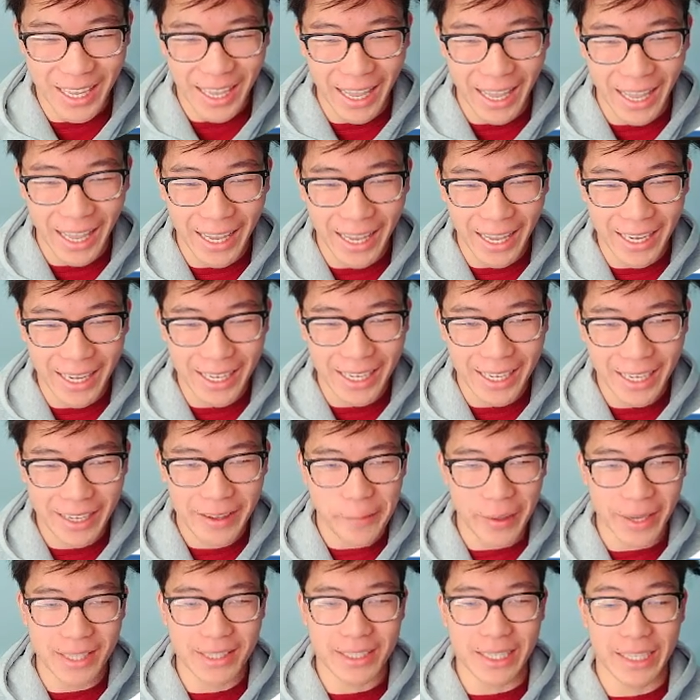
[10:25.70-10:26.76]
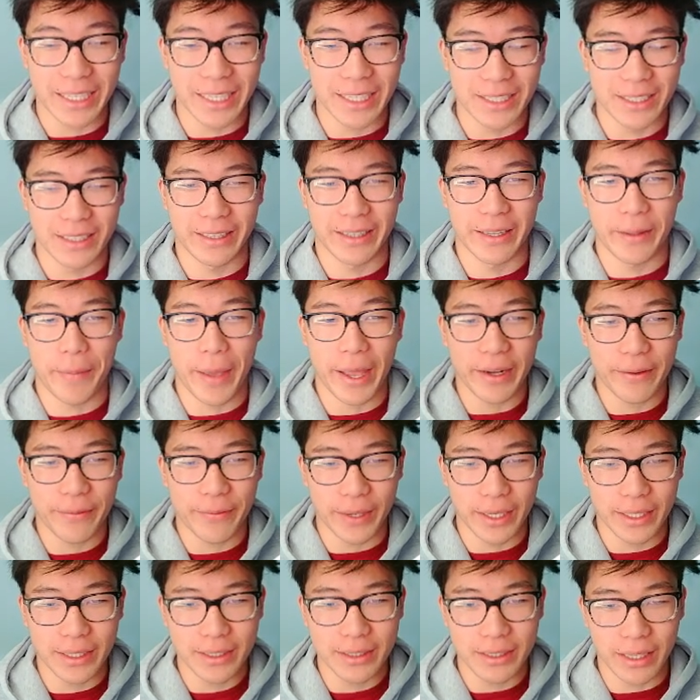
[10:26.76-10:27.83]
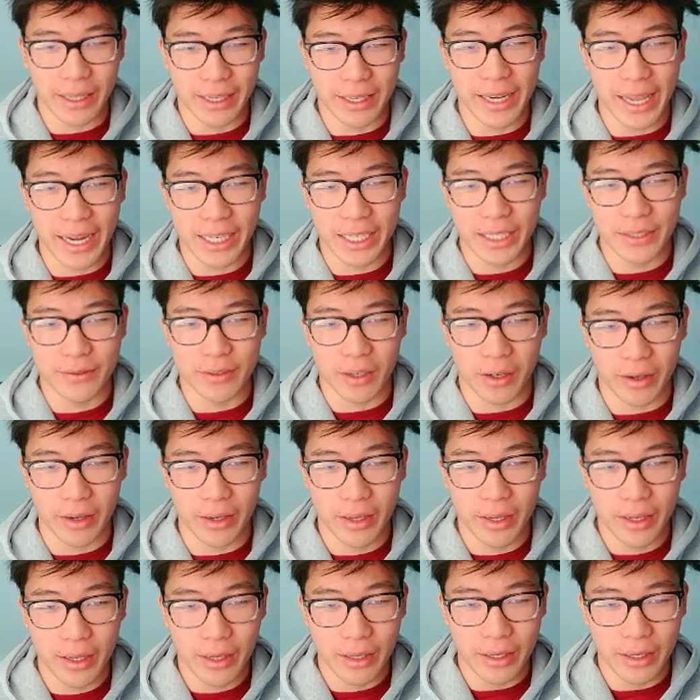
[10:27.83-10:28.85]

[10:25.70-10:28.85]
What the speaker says: And basically, the benefits and the negatives are